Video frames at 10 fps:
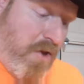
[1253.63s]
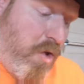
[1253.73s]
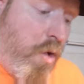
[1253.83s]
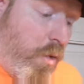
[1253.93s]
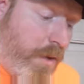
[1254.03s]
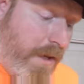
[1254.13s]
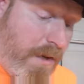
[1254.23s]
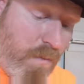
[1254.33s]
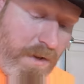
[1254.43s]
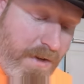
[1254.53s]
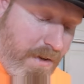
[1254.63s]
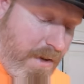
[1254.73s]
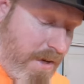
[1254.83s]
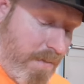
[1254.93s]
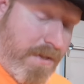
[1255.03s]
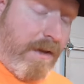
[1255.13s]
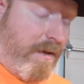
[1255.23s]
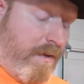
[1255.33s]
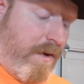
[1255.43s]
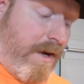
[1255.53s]
cooling and whatnot. And I'm
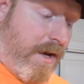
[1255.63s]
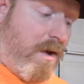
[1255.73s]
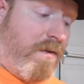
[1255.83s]
telling you right now,